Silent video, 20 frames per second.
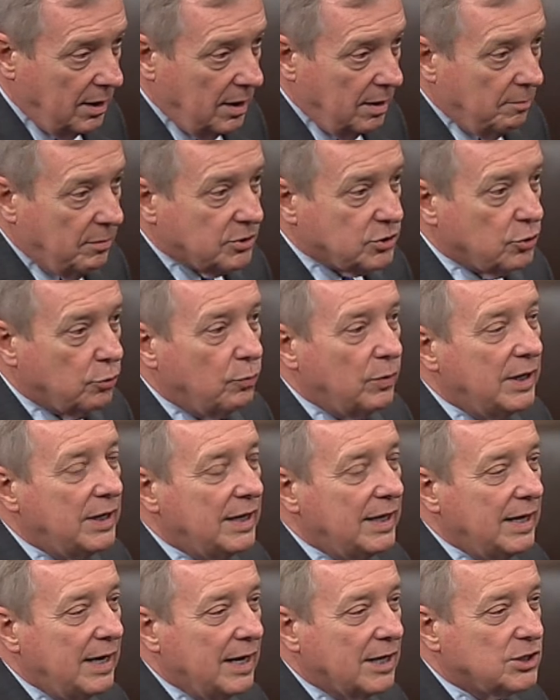but to
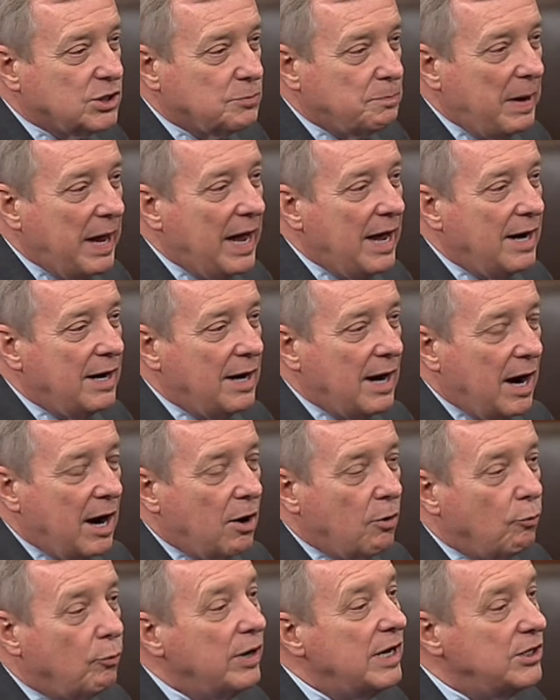really expand
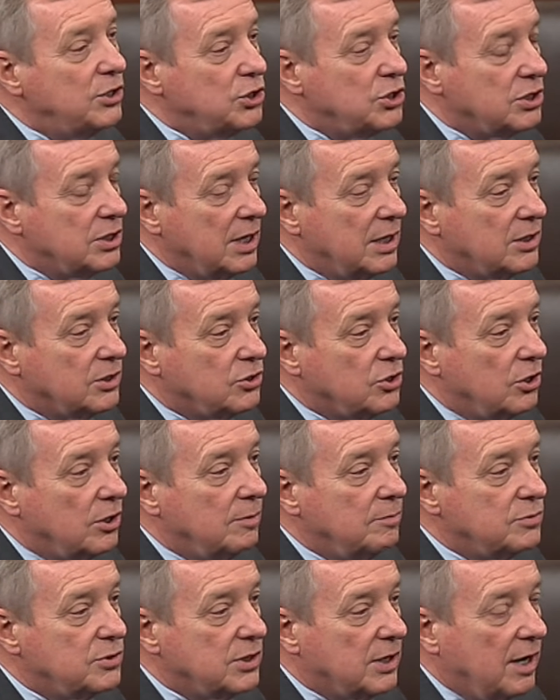our reach in
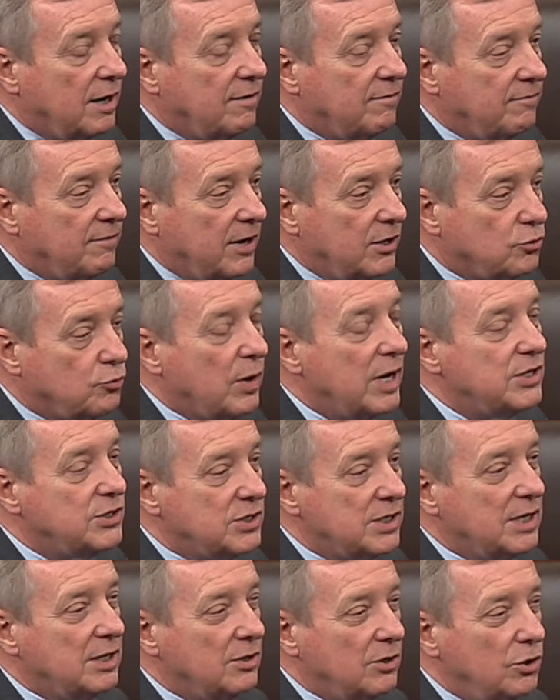terms of
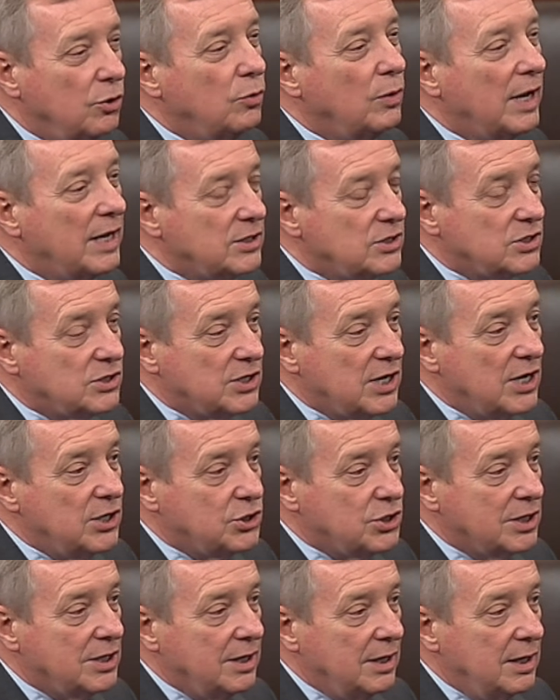addressing new
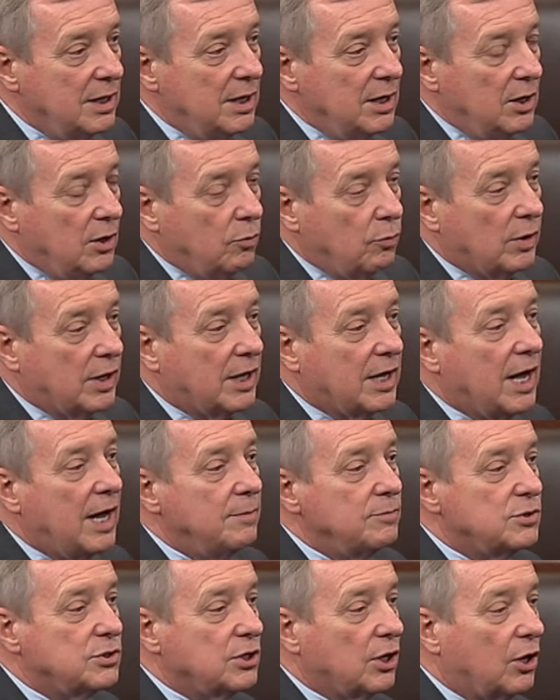legislation when it
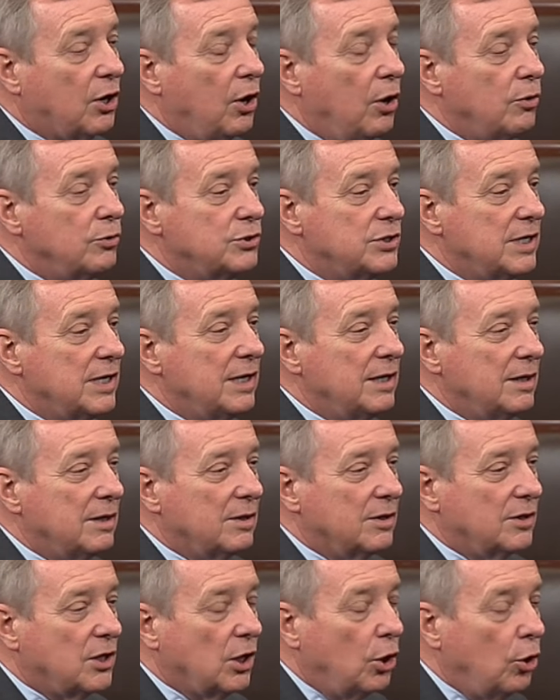comes to closing
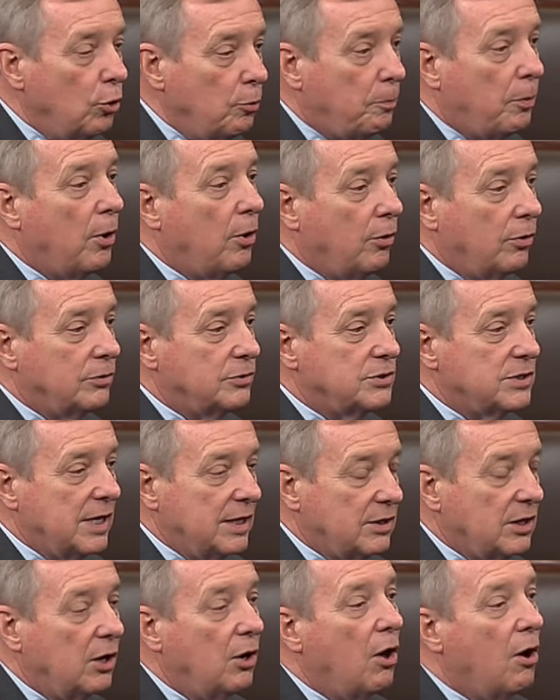the loopholes
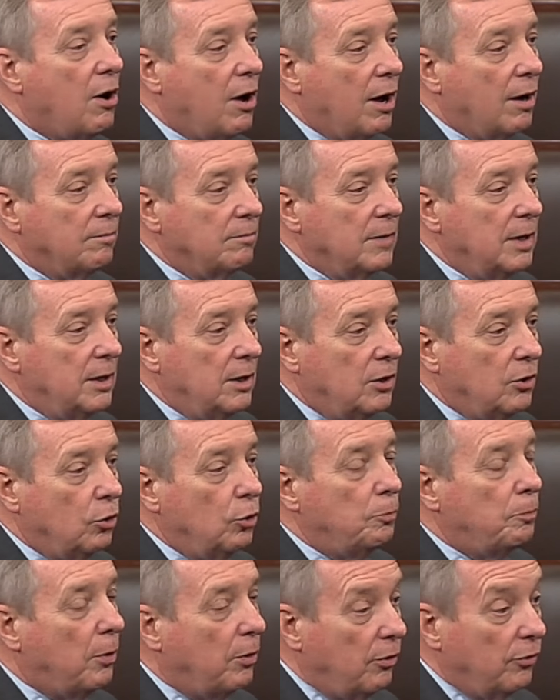in the law,
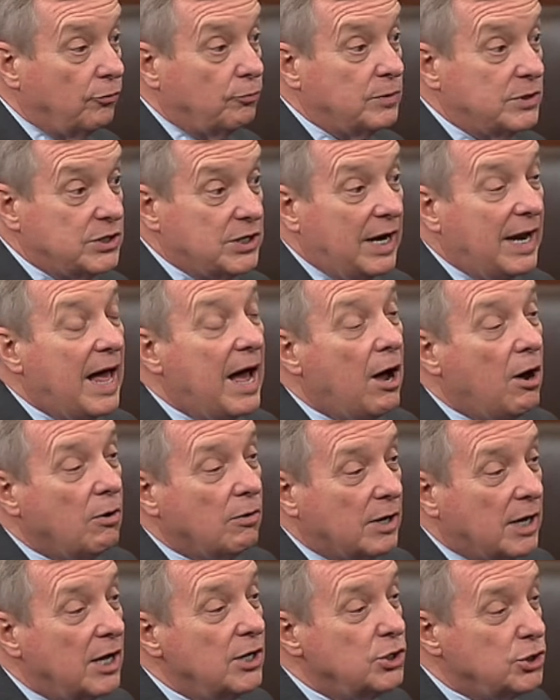loopholes which allow
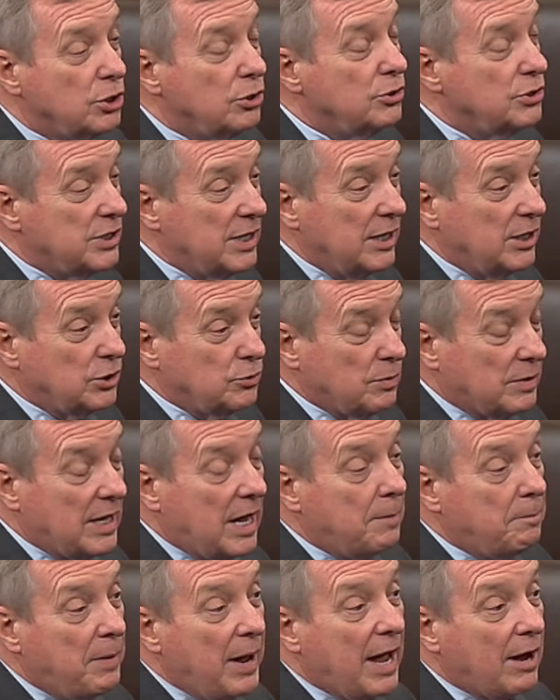gun show sales
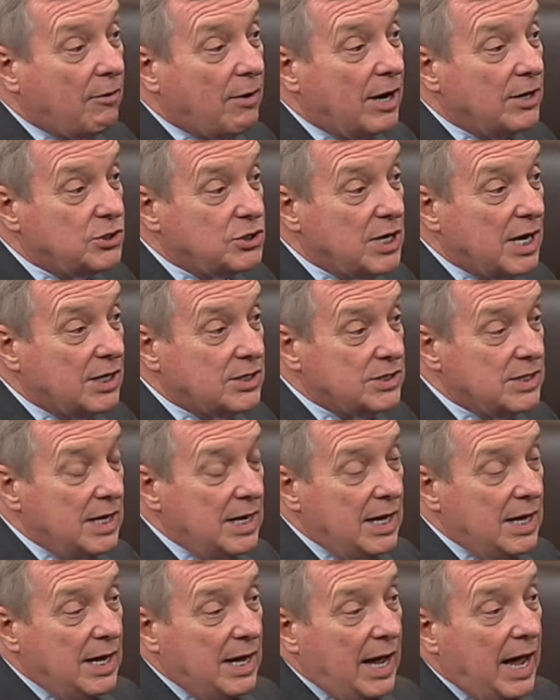without background checks
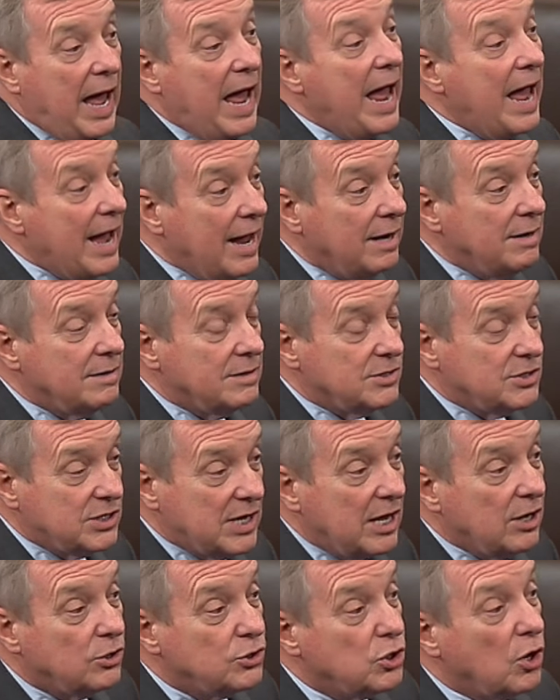and
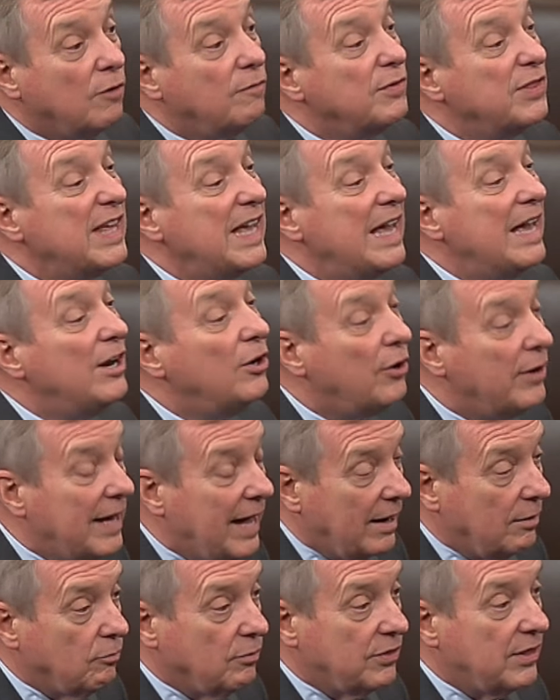sales over the
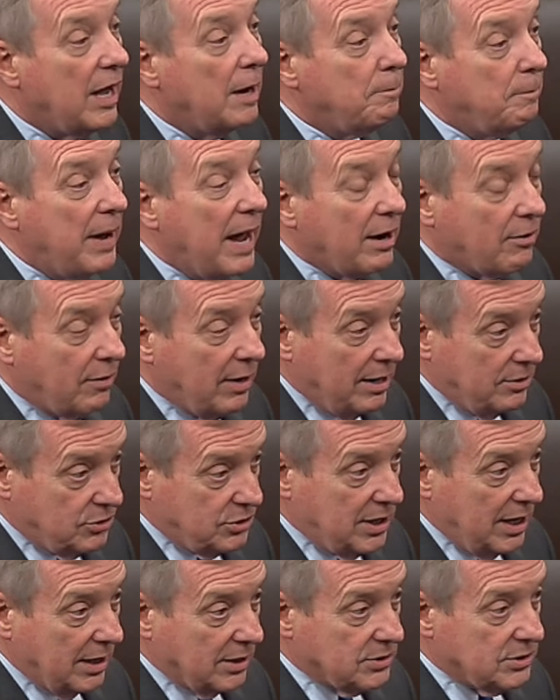internet without background
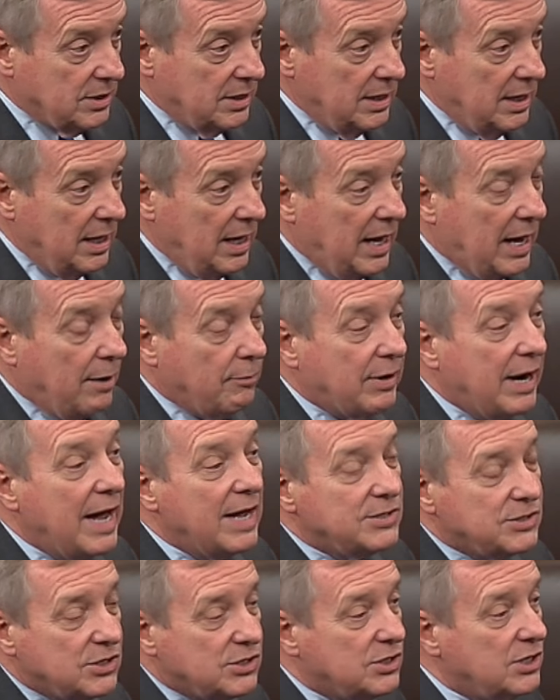checks. I would
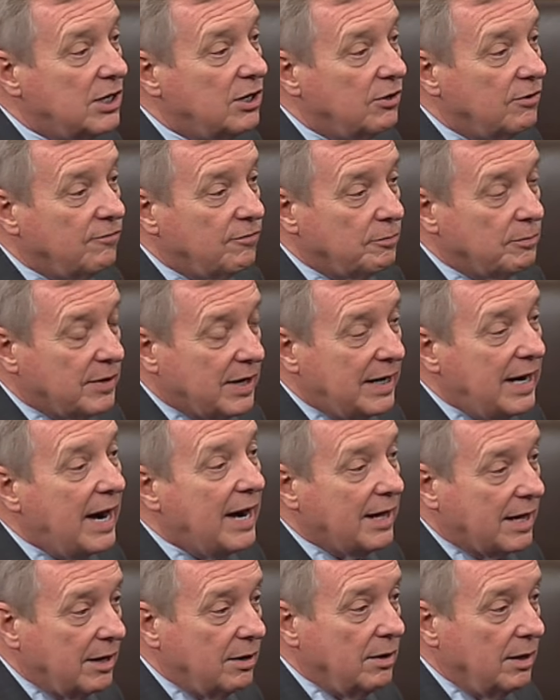ask the senator from
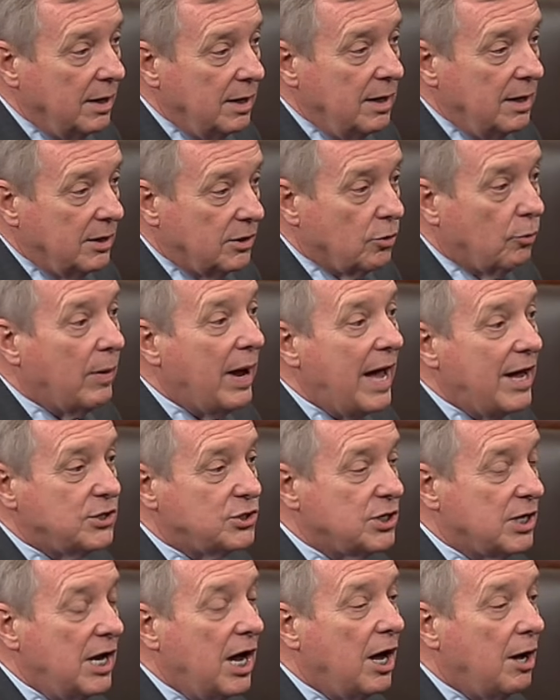Connecticut the
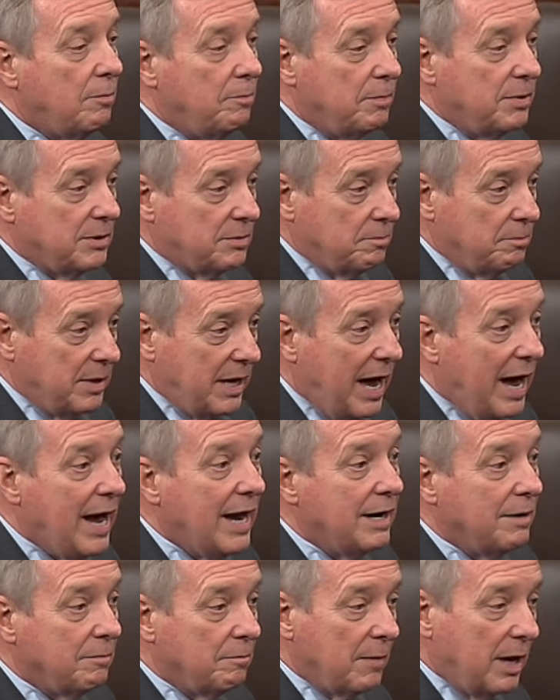rationale
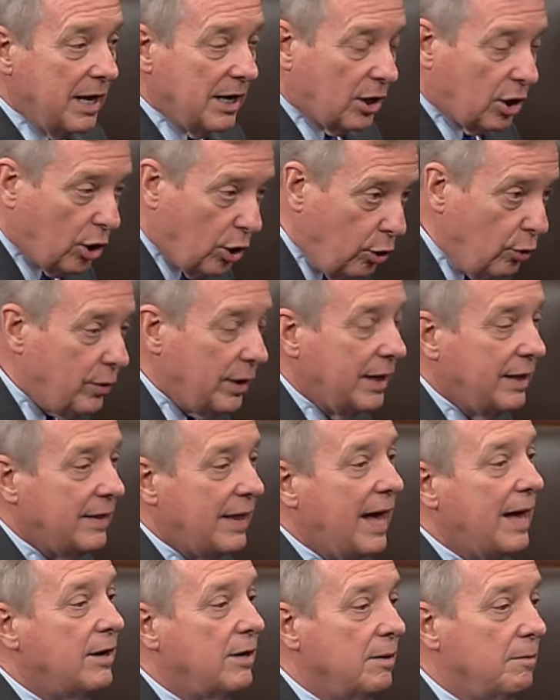behind including
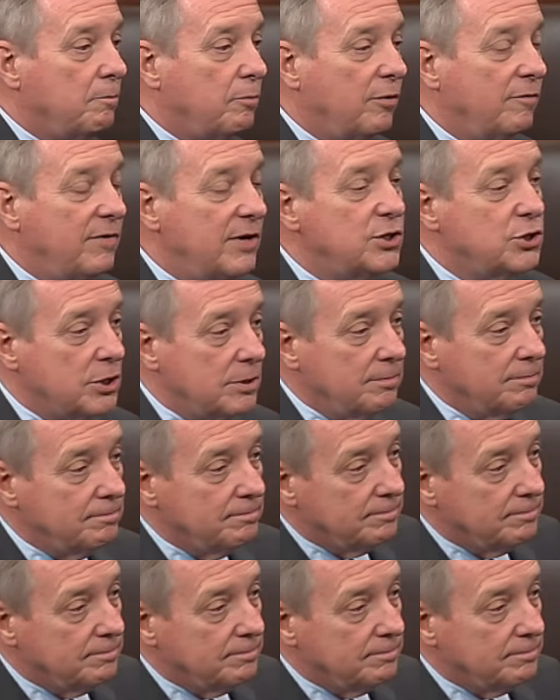that provision.